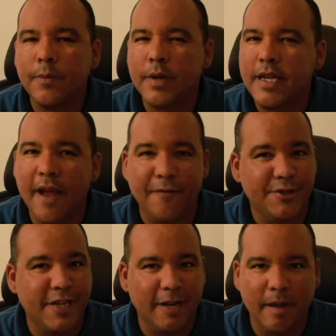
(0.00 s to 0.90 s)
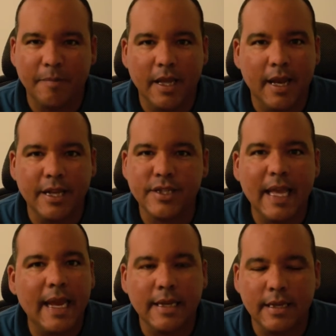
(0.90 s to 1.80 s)
would never check my blood. I just
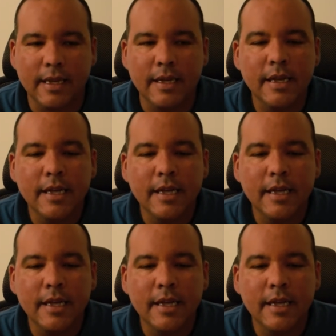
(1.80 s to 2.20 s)
hated it.